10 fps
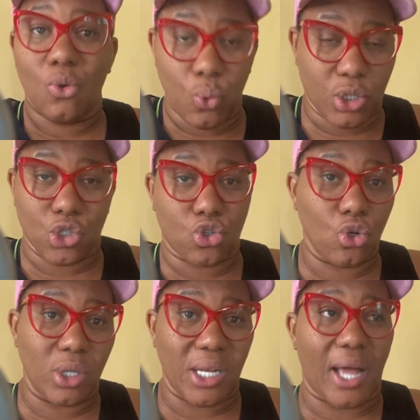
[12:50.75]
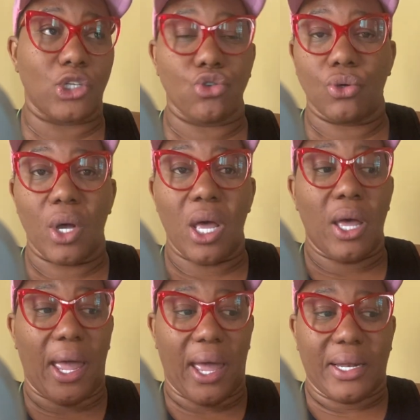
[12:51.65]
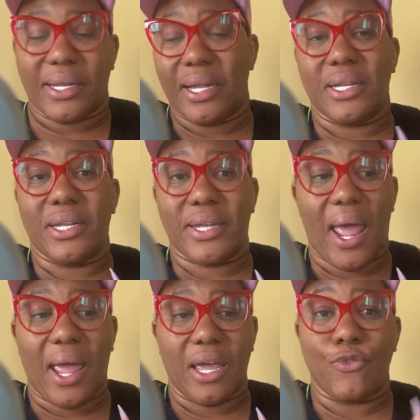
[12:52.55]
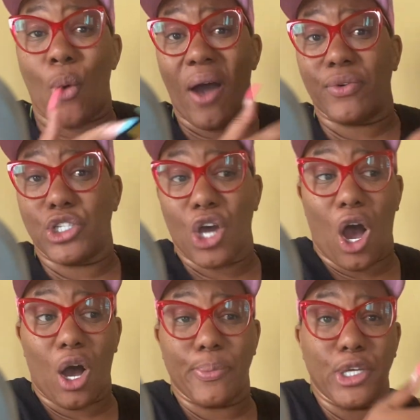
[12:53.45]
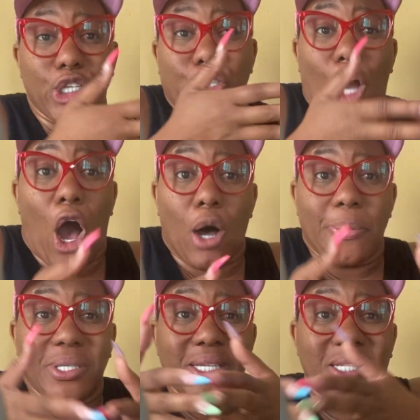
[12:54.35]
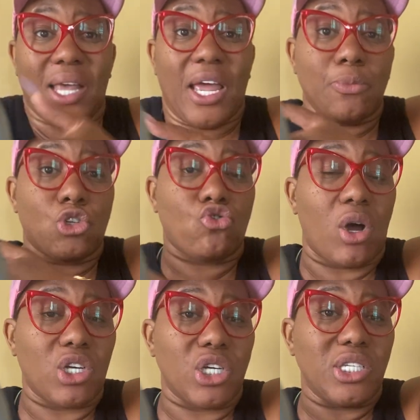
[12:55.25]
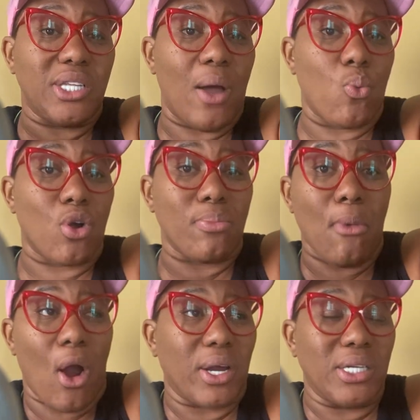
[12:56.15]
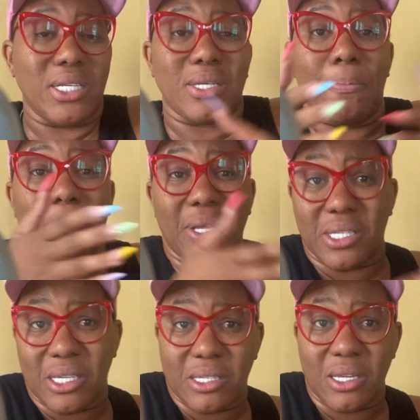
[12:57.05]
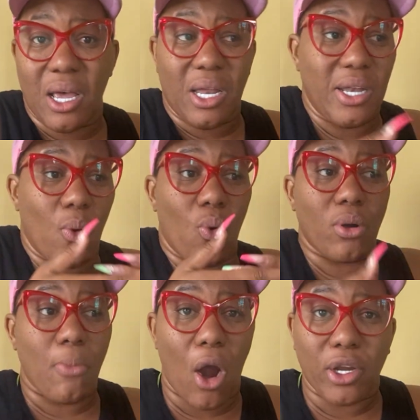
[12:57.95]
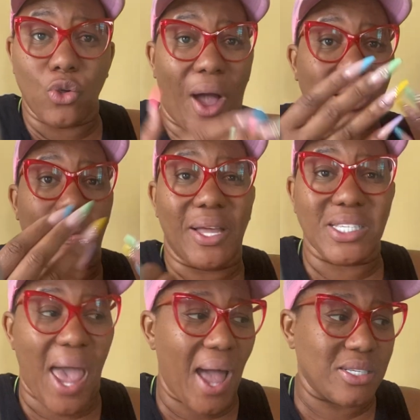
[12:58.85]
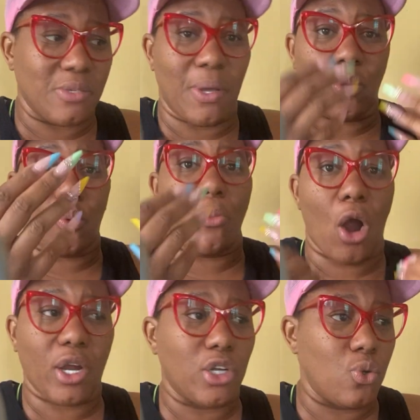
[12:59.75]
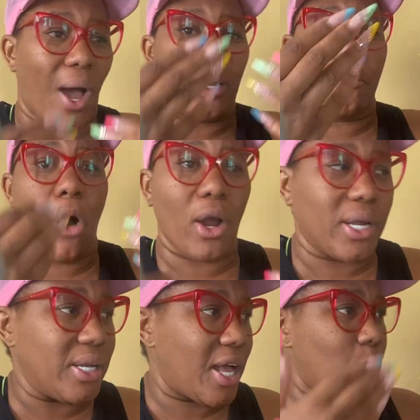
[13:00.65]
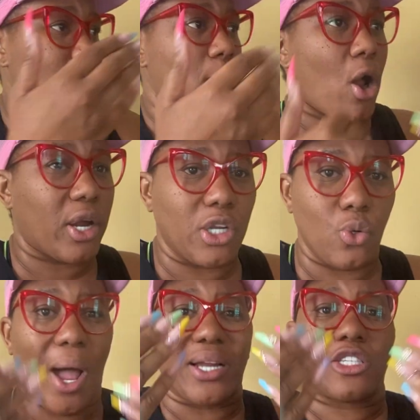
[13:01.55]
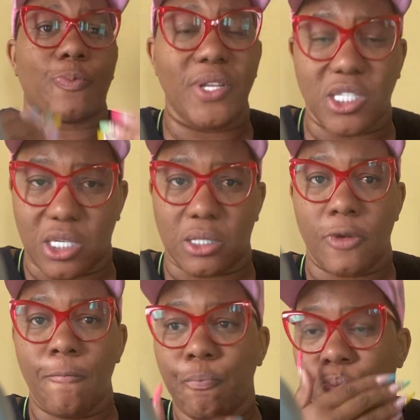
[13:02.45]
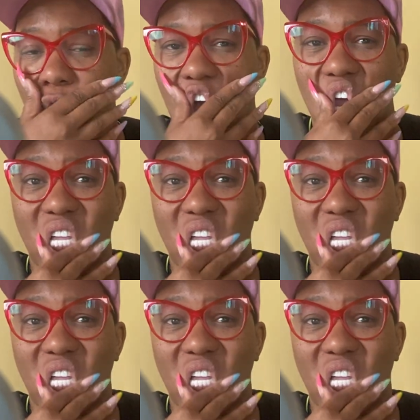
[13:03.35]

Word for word: which is truly not true. And at the end of the day, if you have a job, your job is the same structure as network marketing. It's a business. Network marketing, you got to pay taxes. Network marketing, you got to market. Network marketing, you got expenses, right?